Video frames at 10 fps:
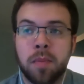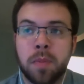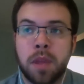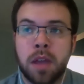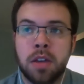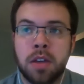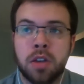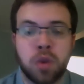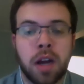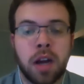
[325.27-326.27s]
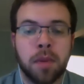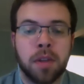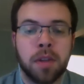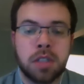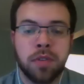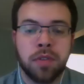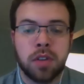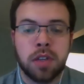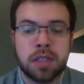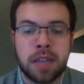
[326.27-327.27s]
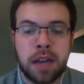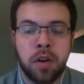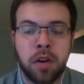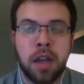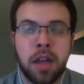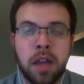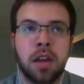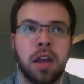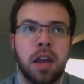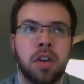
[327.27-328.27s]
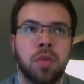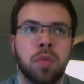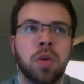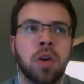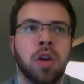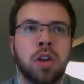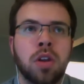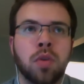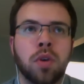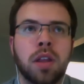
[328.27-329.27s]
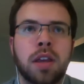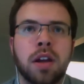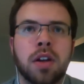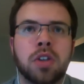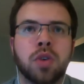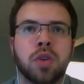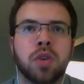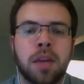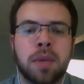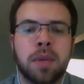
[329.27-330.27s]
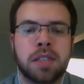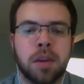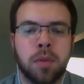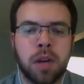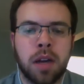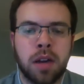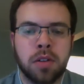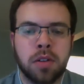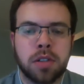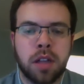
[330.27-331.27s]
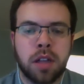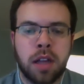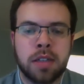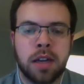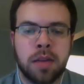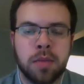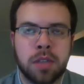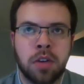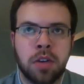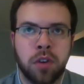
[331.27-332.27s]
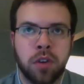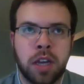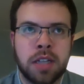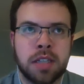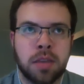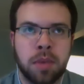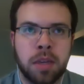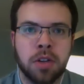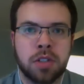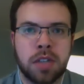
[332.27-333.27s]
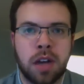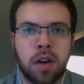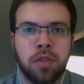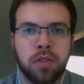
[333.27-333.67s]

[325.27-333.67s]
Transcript: you try a bunch of different things out, and you really are trying to be someone else a lot of times, and you forget to be yourself.